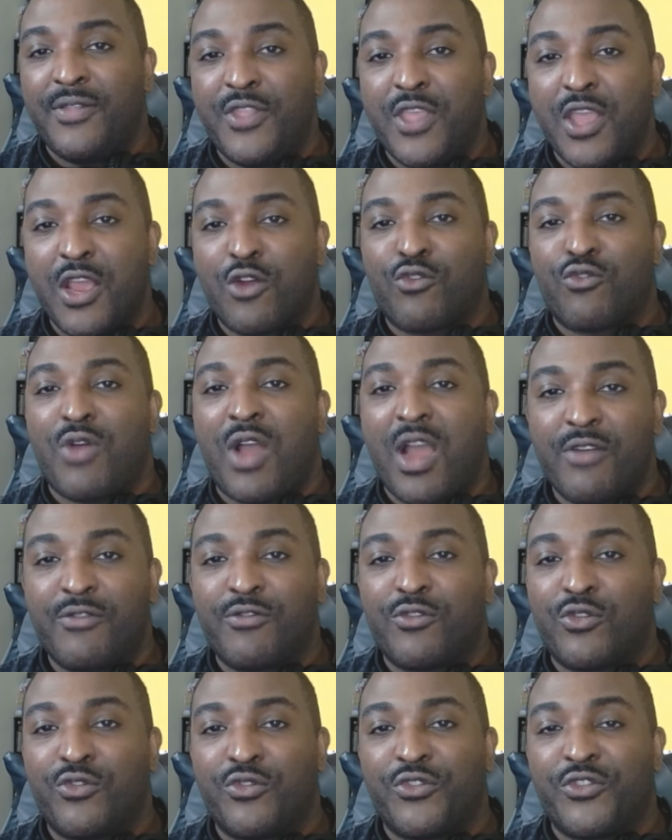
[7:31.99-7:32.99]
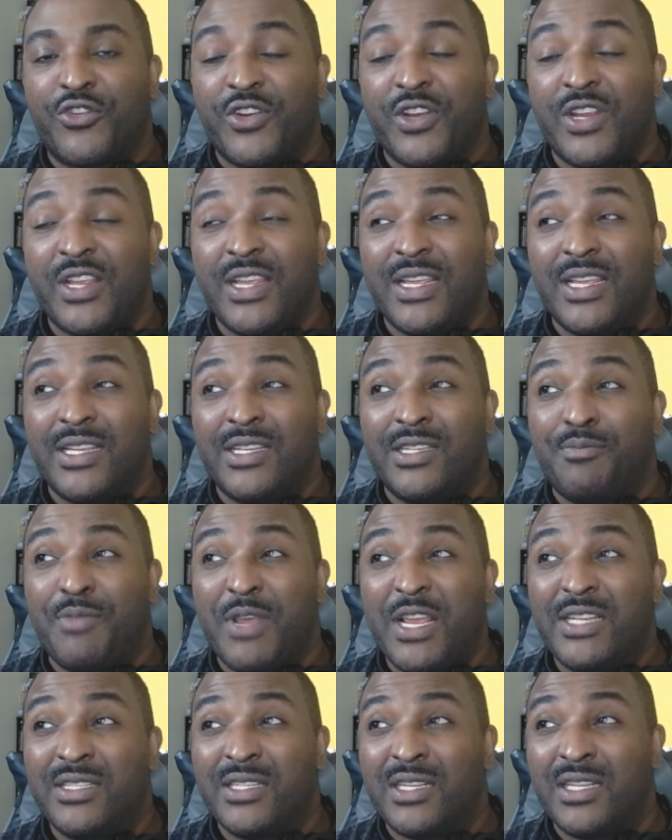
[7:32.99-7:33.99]
Their rivalry is
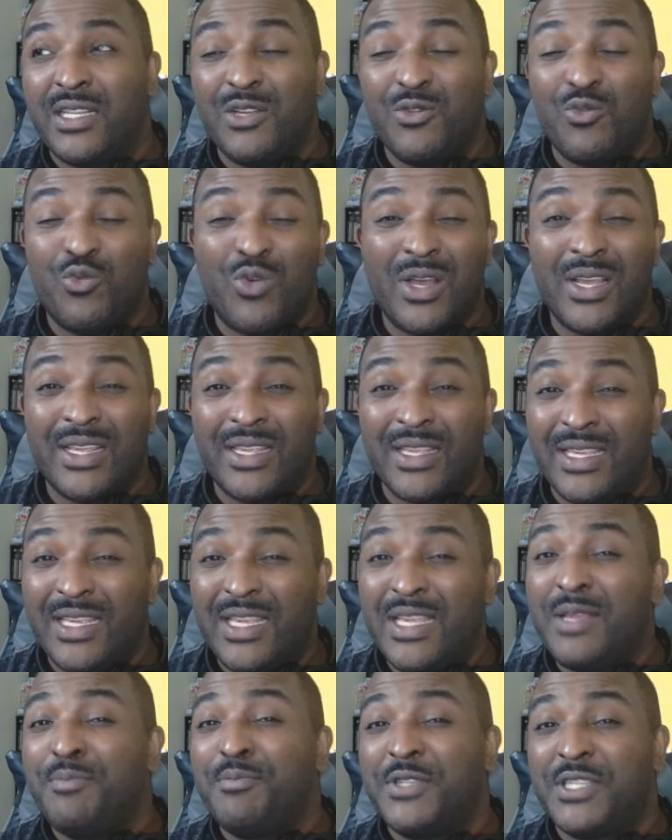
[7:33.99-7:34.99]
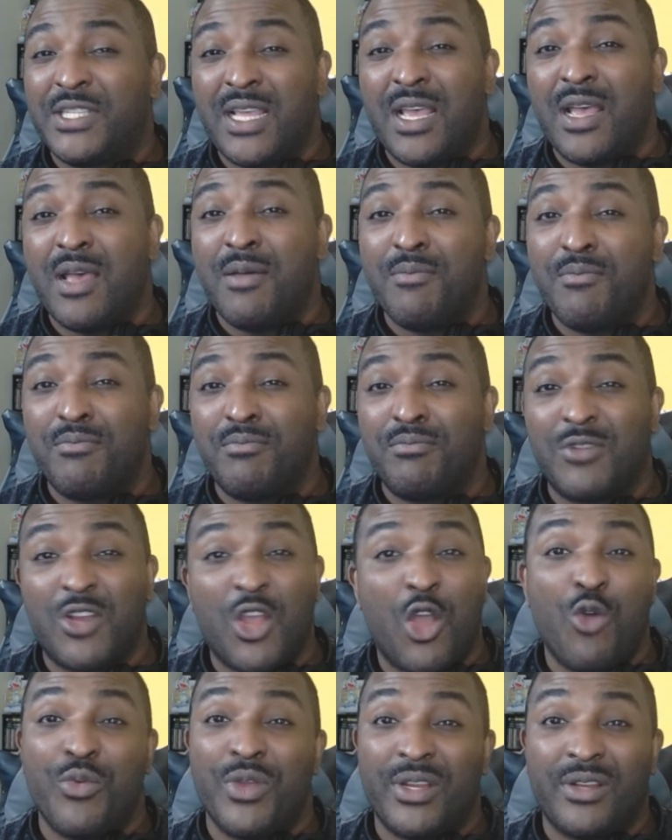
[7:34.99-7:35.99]
basically what keeps them
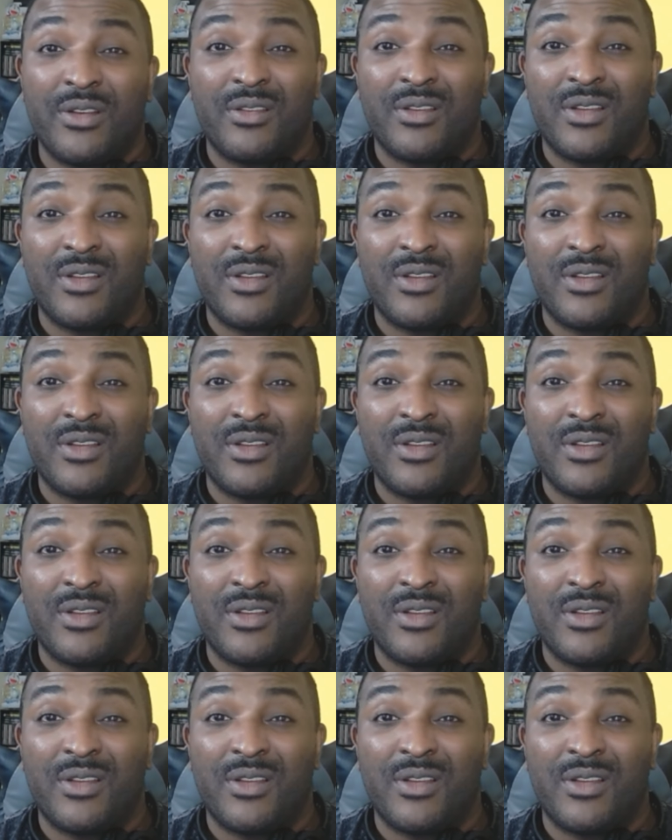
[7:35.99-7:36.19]
going.